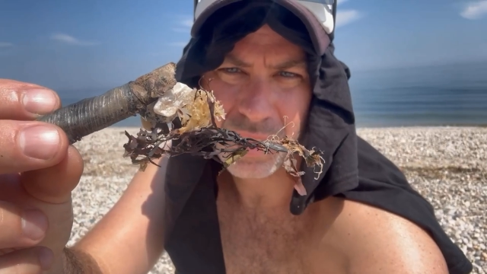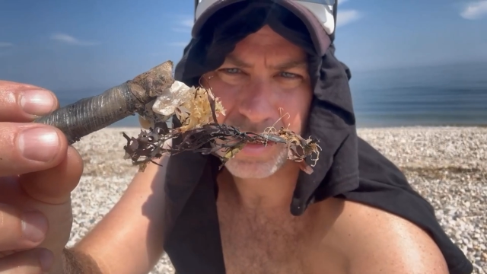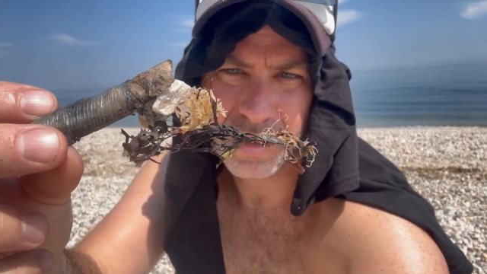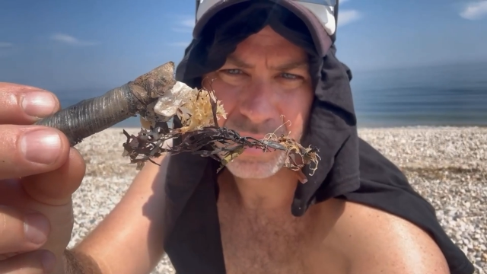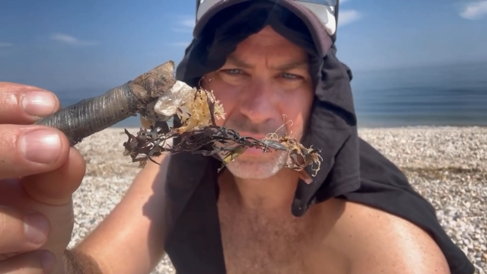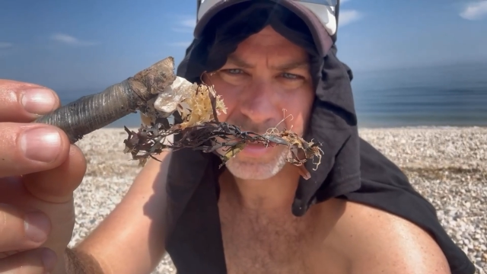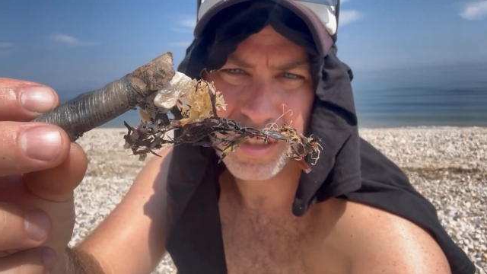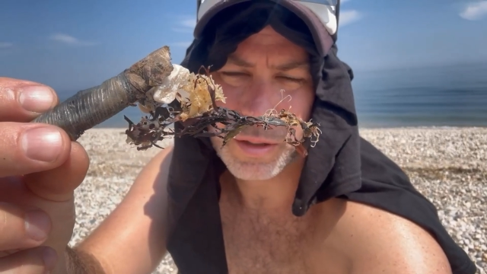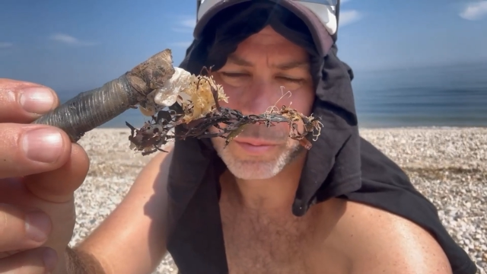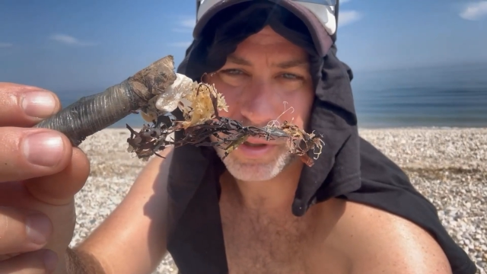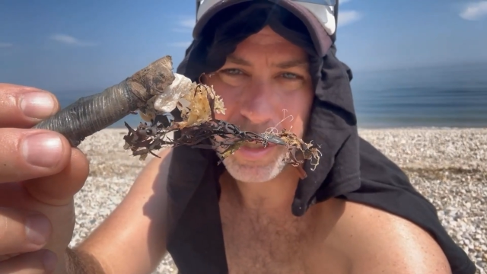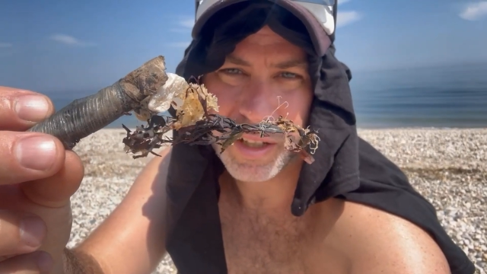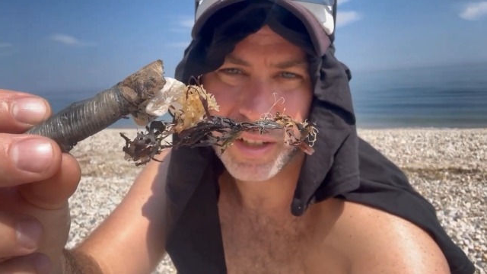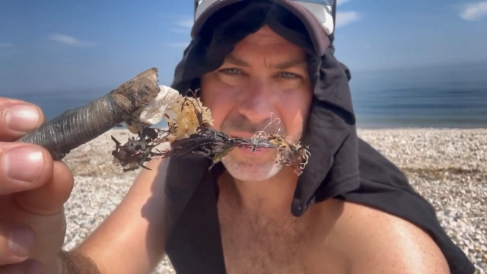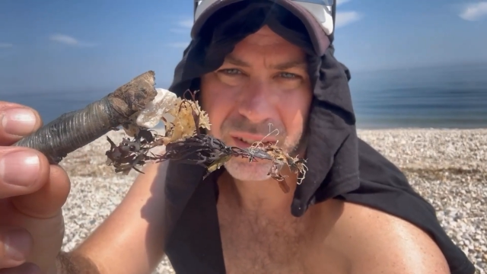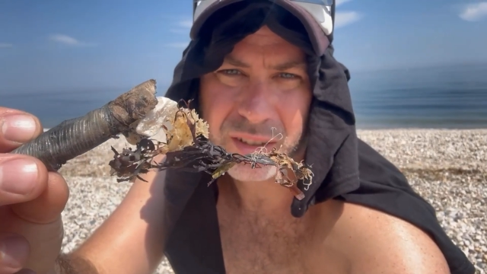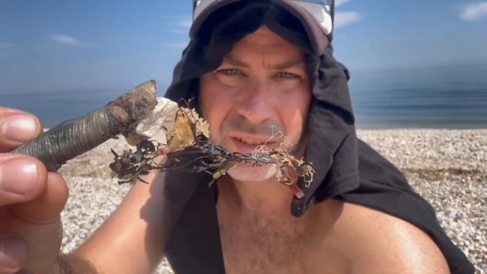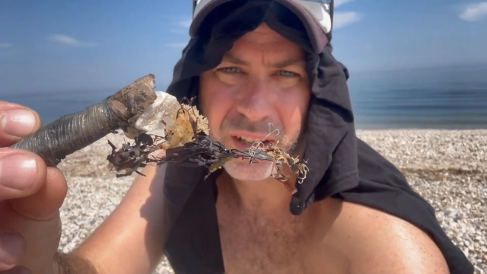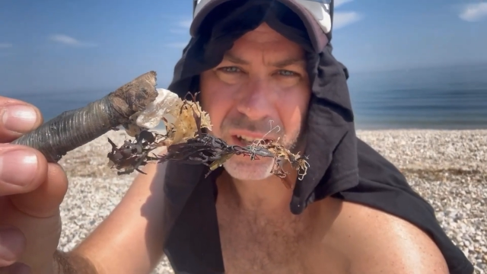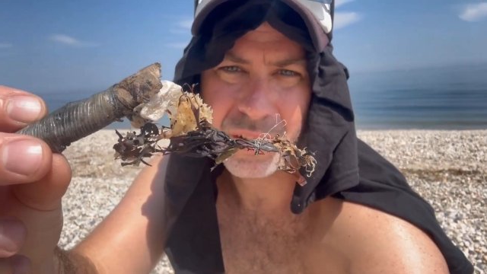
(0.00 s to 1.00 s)
seaweed
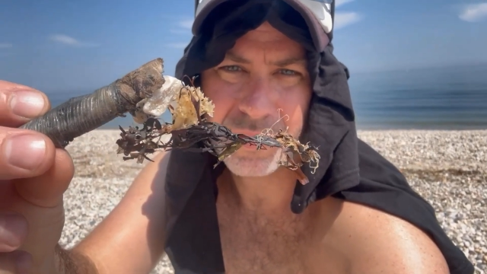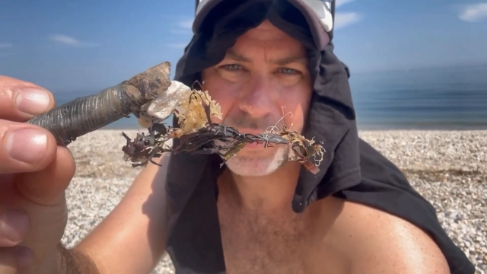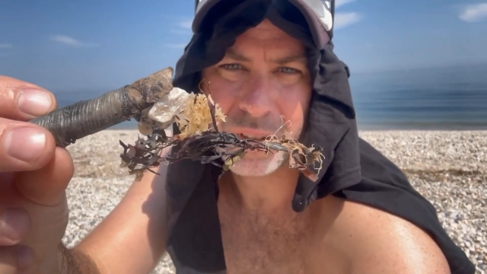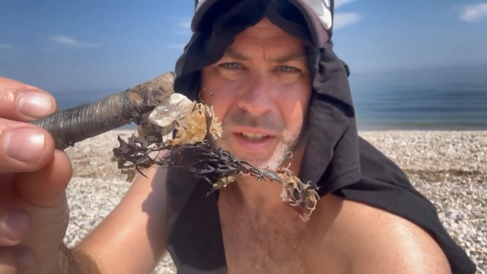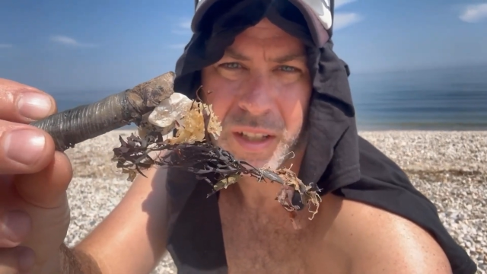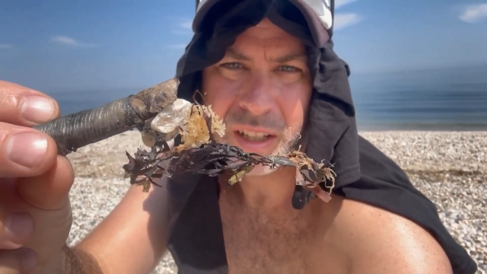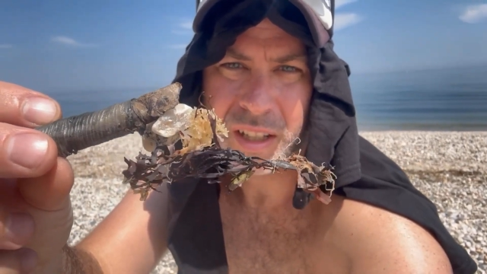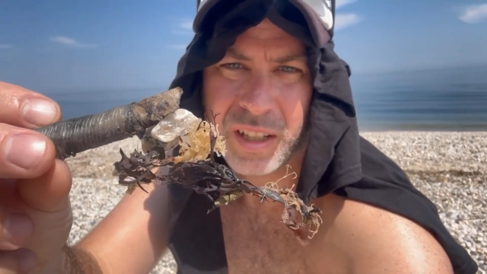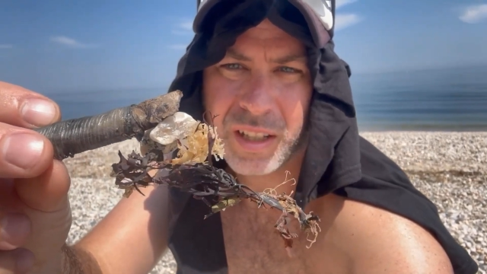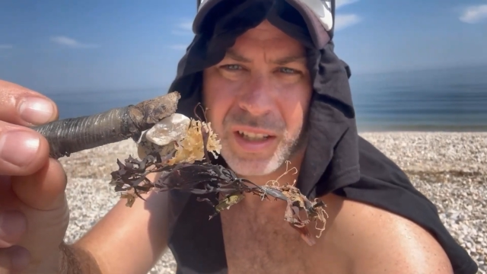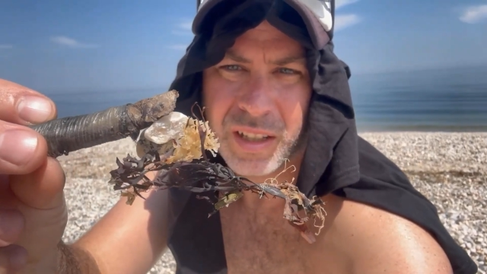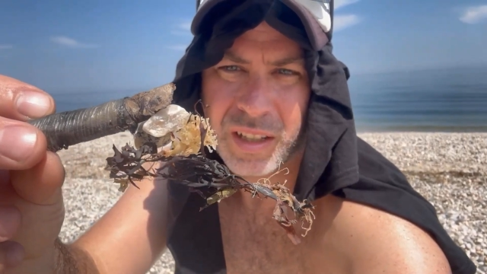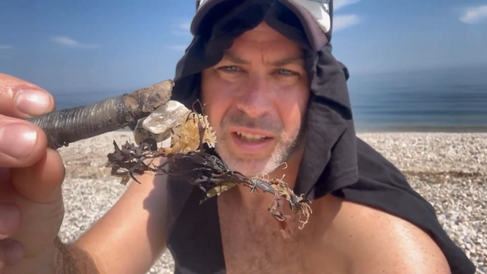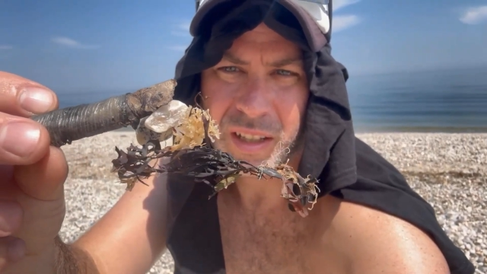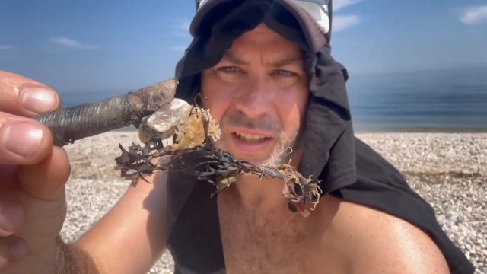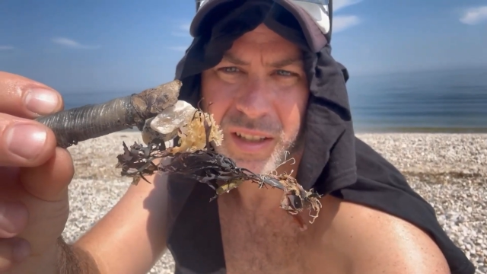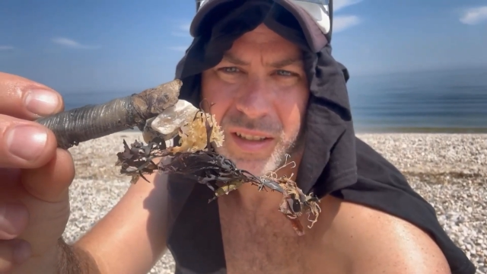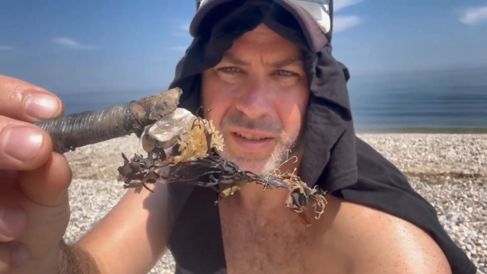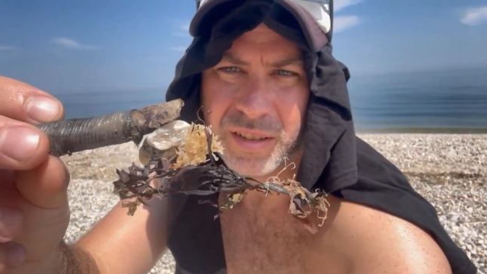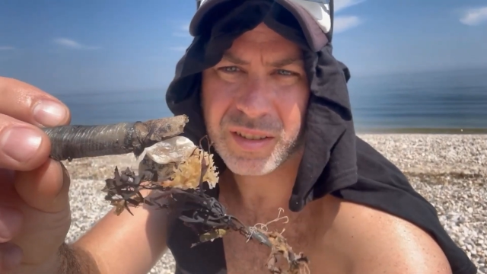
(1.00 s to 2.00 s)
and stuff is